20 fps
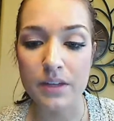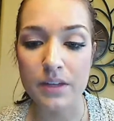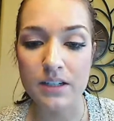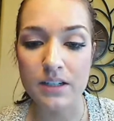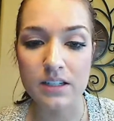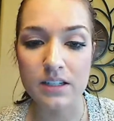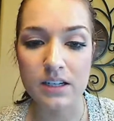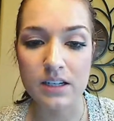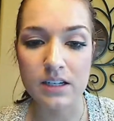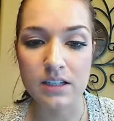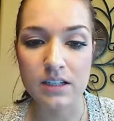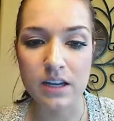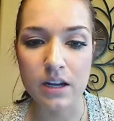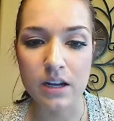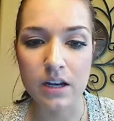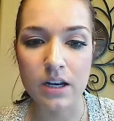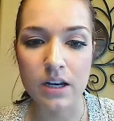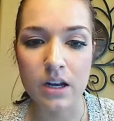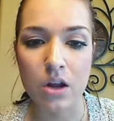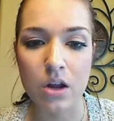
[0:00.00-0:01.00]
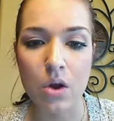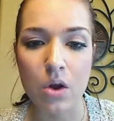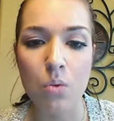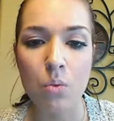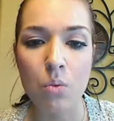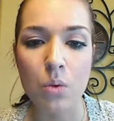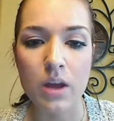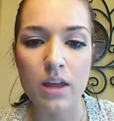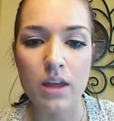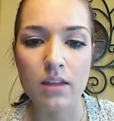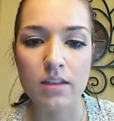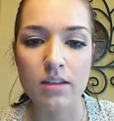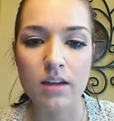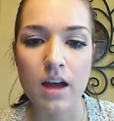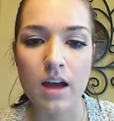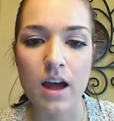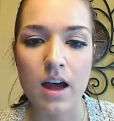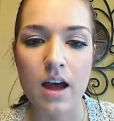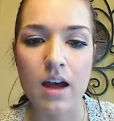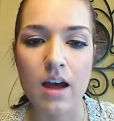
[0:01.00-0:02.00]
this season with
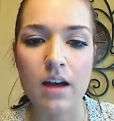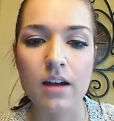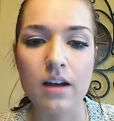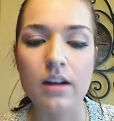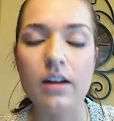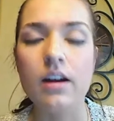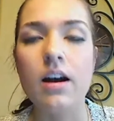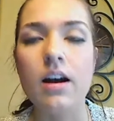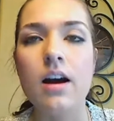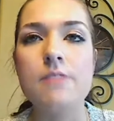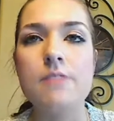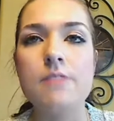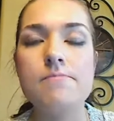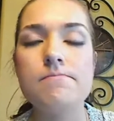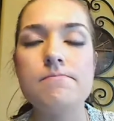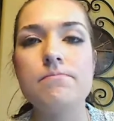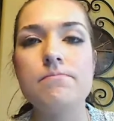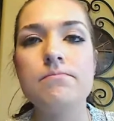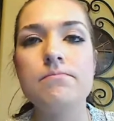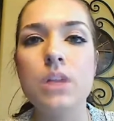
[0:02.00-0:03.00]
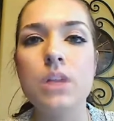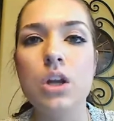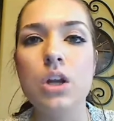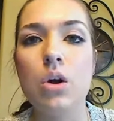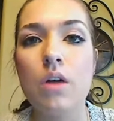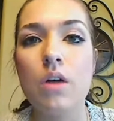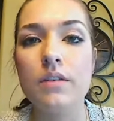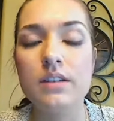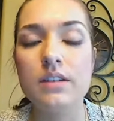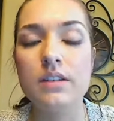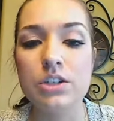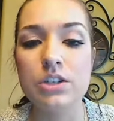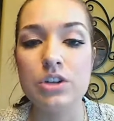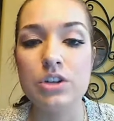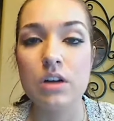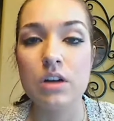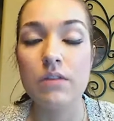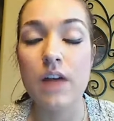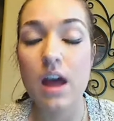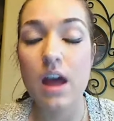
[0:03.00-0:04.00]
obviously
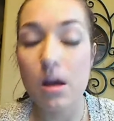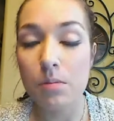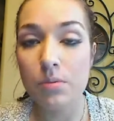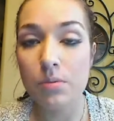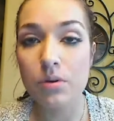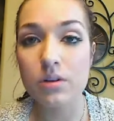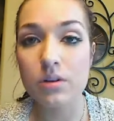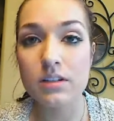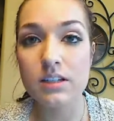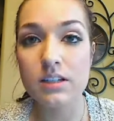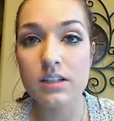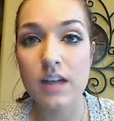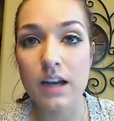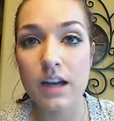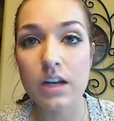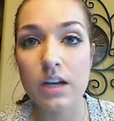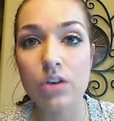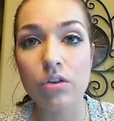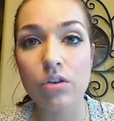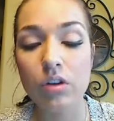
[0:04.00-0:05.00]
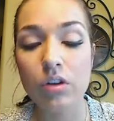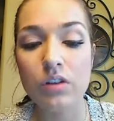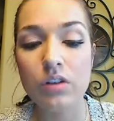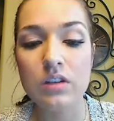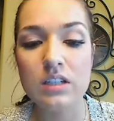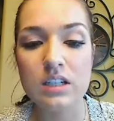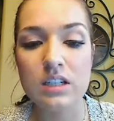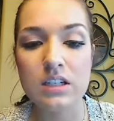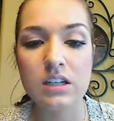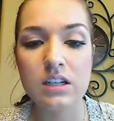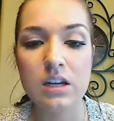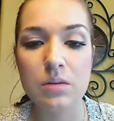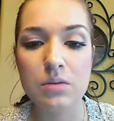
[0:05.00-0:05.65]
Jeff Halpern signing early in the season.